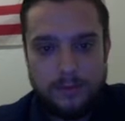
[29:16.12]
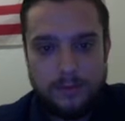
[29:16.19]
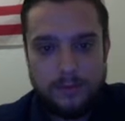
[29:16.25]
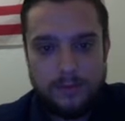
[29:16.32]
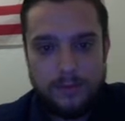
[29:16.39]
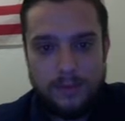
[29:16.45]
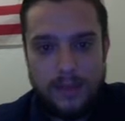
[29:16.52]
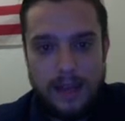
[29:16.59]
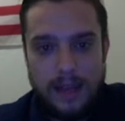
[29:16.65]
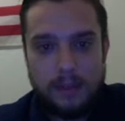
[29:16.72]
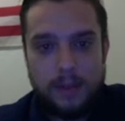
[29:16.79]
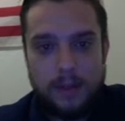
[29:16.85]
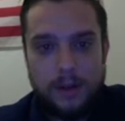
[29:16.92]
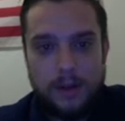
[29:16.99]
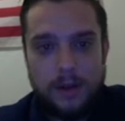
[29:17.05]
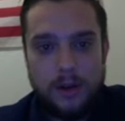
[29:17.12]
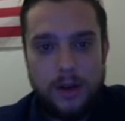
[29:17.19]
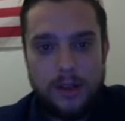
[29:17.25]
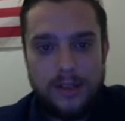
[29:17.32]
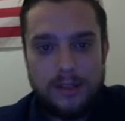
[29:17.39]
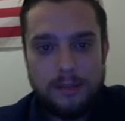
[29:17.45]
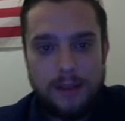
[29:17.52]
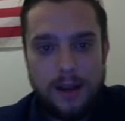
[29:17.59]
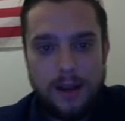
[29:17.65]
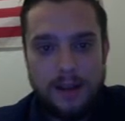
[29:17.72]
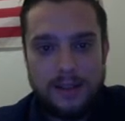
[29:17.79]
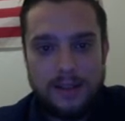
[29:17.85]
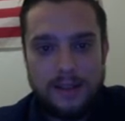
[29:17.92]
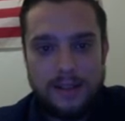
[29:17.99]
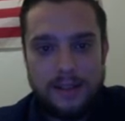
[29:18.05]
Now I'm going to go
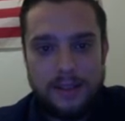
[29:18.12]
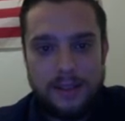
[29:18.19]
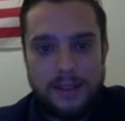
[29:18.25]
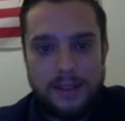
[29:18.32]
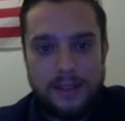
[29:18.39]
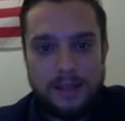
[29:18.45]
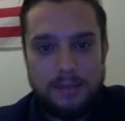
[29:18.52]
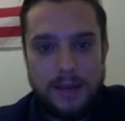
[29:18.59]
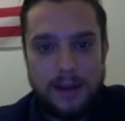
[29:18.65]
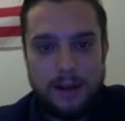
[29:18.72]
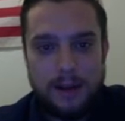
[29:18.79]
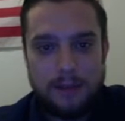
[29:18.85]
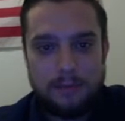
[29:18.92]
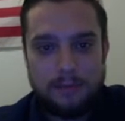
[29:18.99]
customize the email.